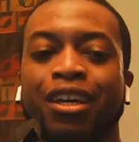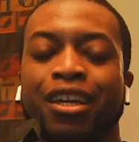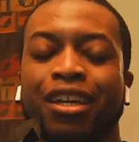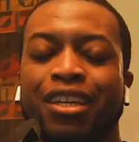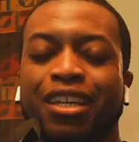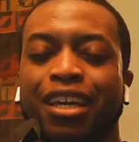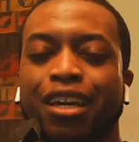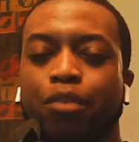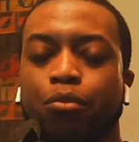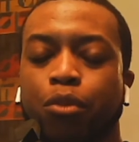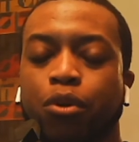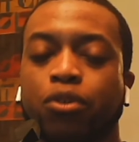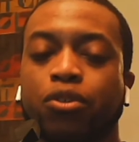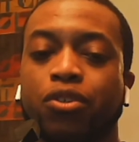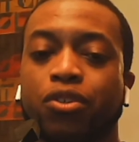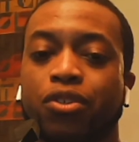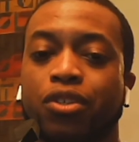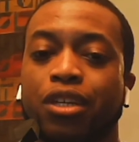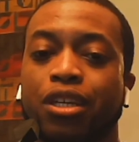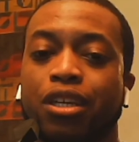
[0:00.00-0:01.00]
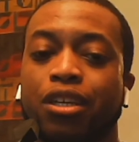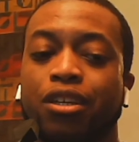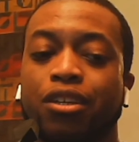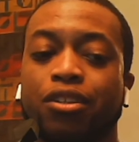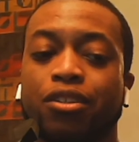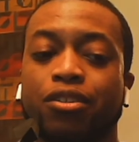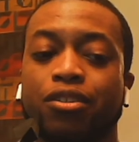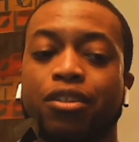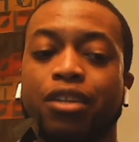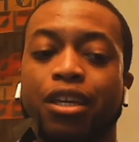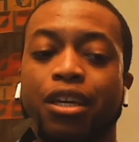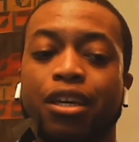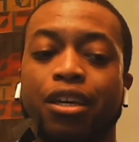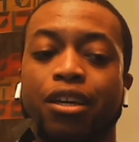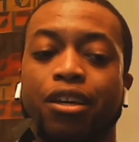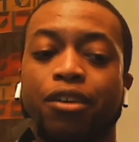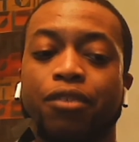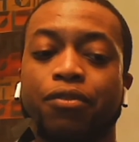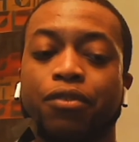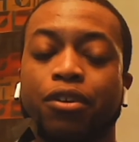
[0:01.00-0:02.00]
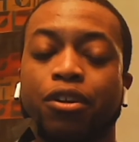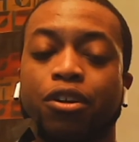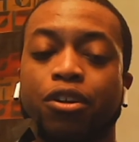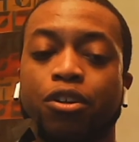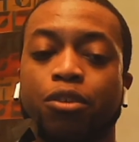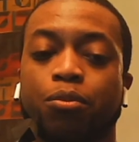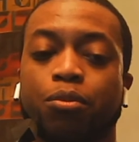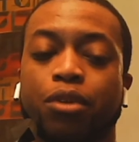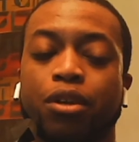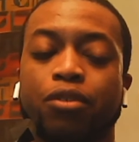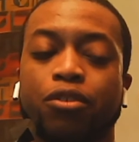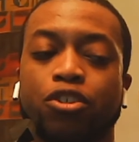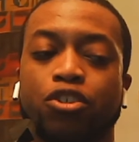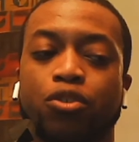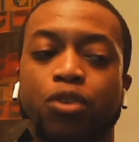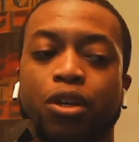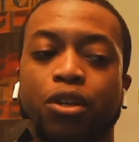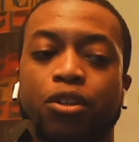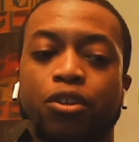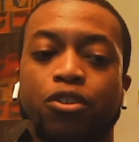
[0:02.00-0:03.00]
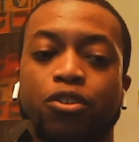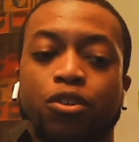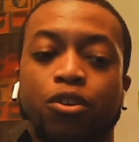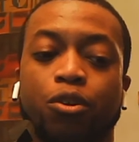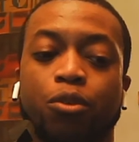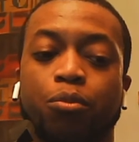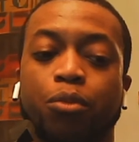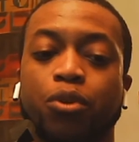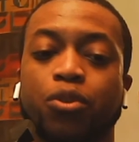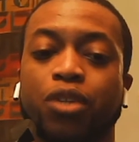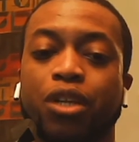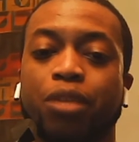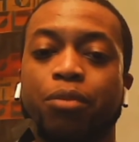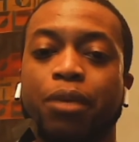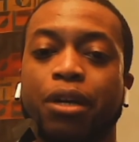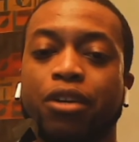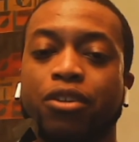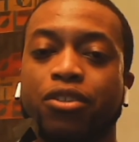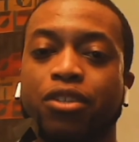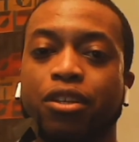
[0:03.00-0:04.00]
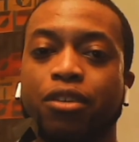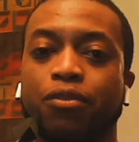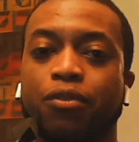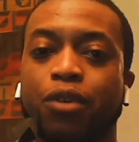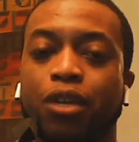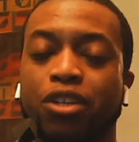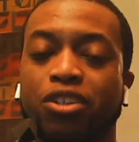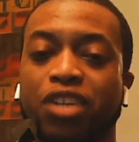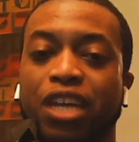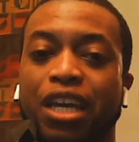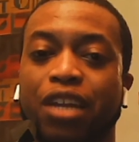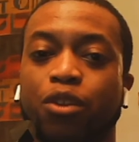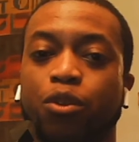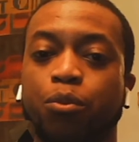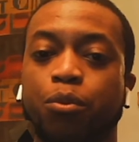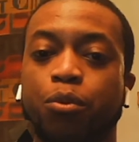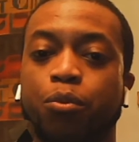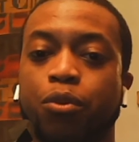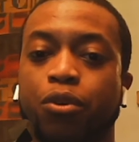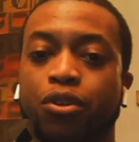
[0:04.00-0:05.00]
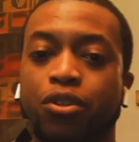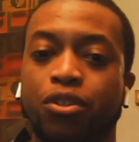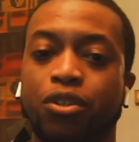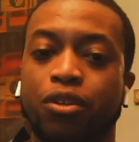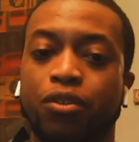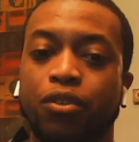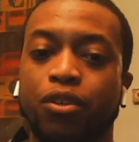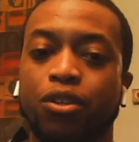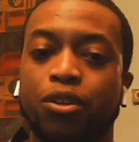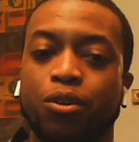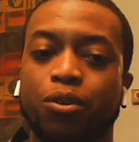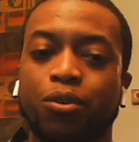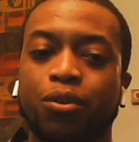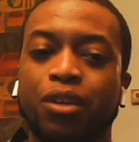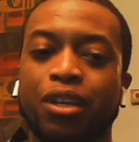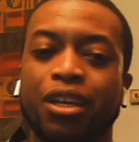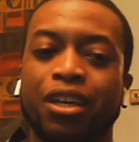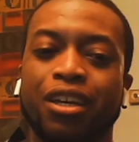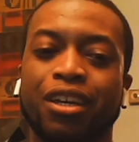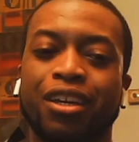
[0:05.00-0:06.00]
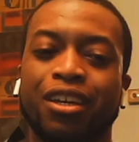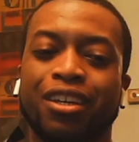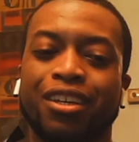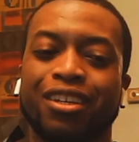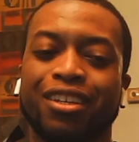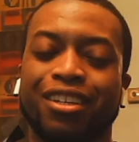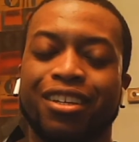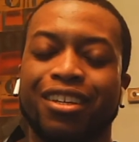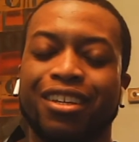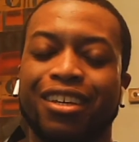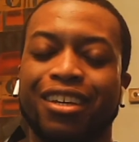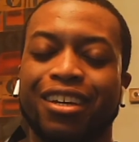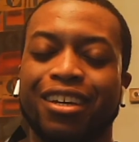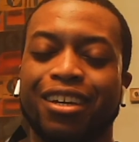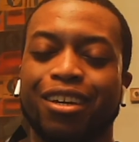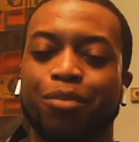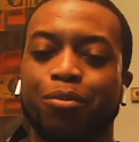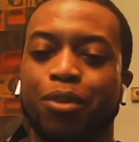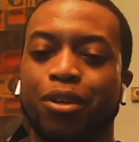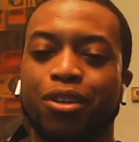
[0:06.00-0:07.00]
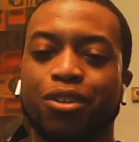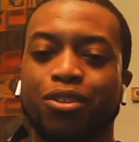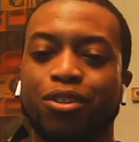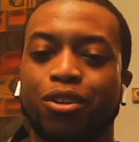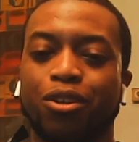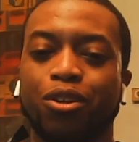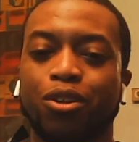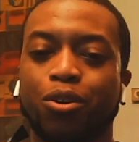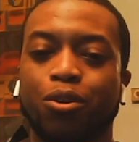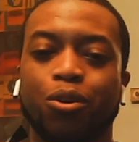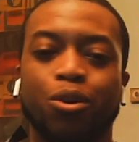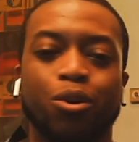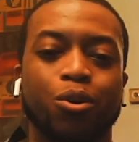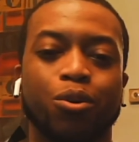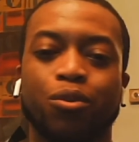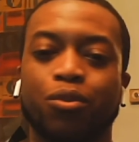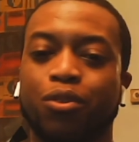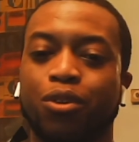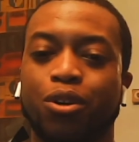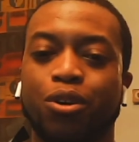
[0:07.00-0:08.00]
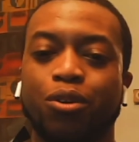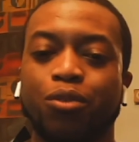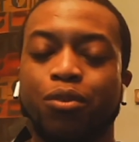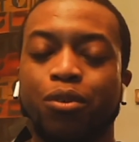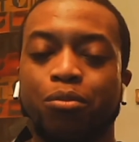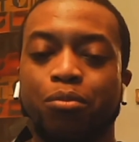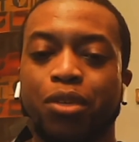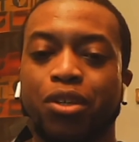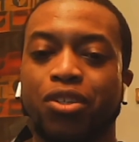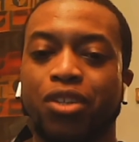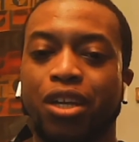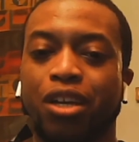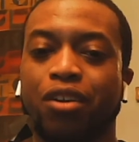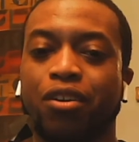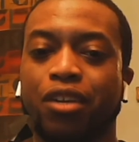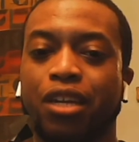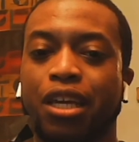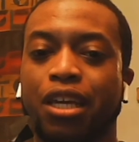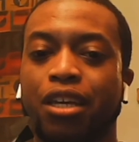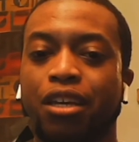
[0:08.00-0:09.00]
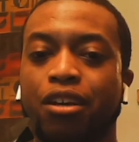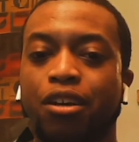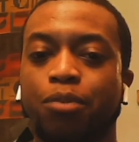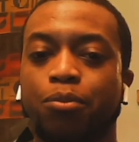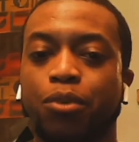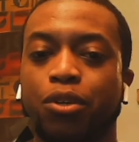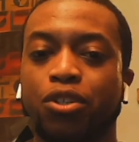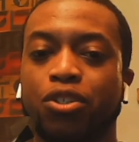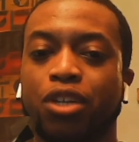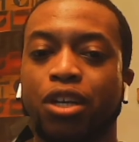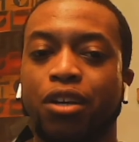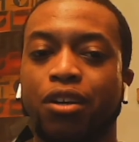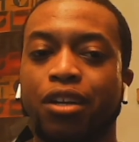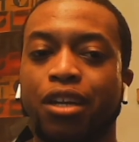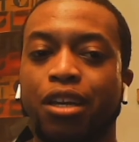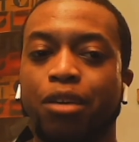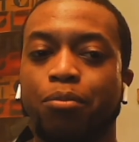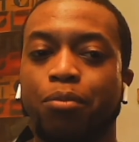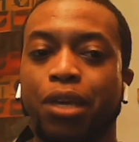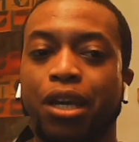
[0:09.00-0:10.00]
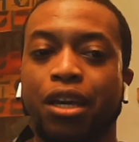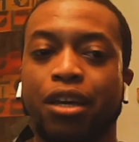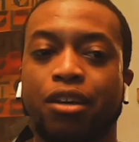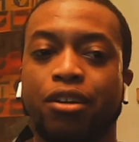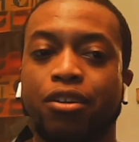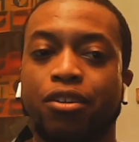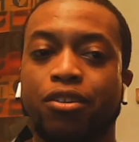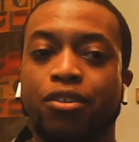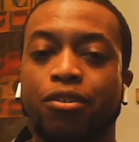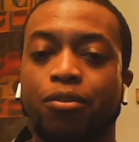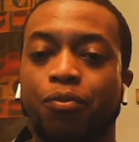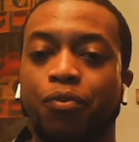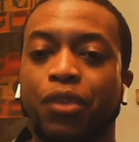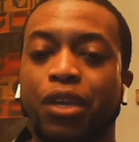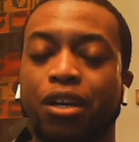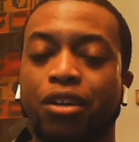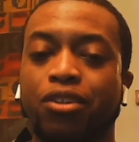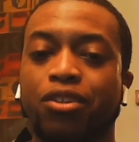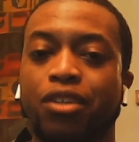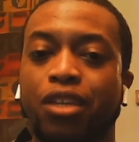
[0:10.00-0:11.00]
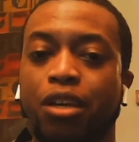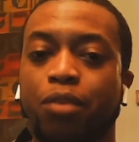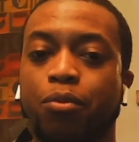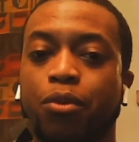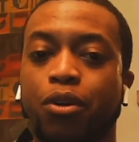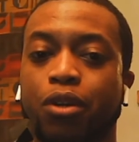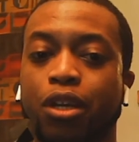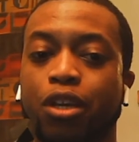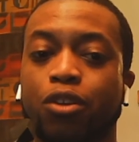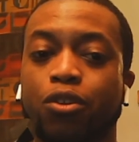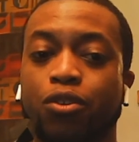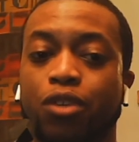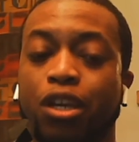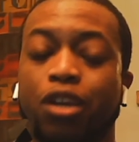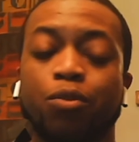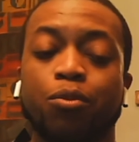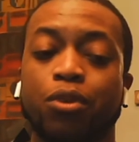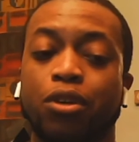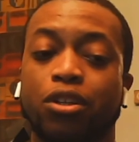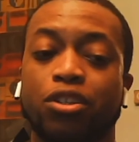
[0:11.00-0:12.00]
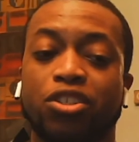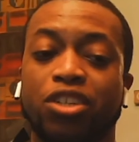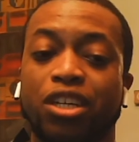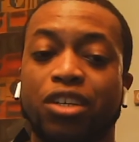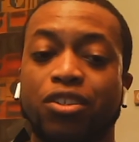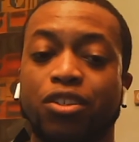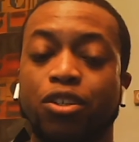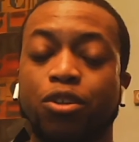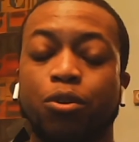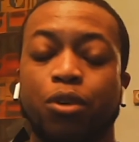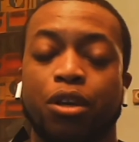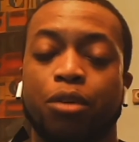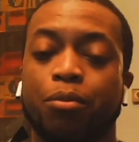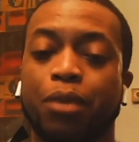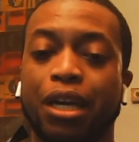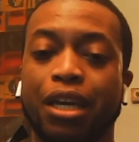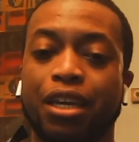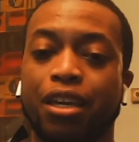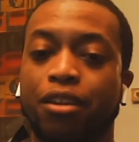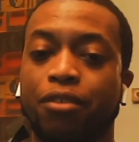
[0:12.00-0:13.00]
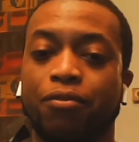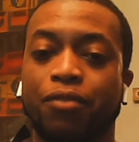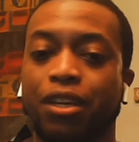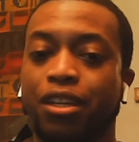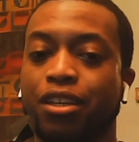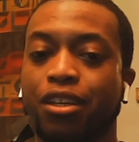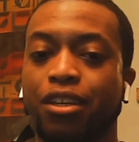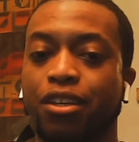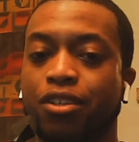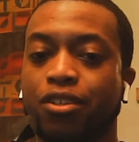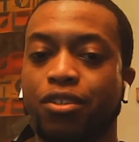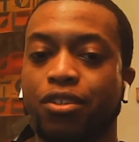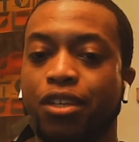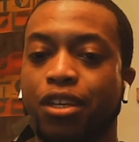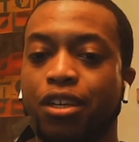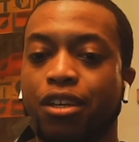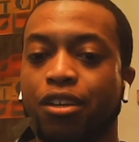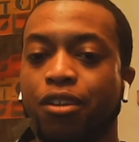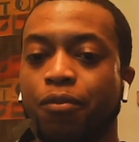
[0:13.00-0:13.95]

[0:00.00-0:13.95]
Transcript: Yeah, most of the scenes, yeah, from the other previous trailers, you know, most everybody seen for. They just add a little bit more stuff, you know. Yeah, because you know, whole COVID miss everything up, push everything back. Cause I understand more they they don't want a chance, you know, anybody getting affected get sick.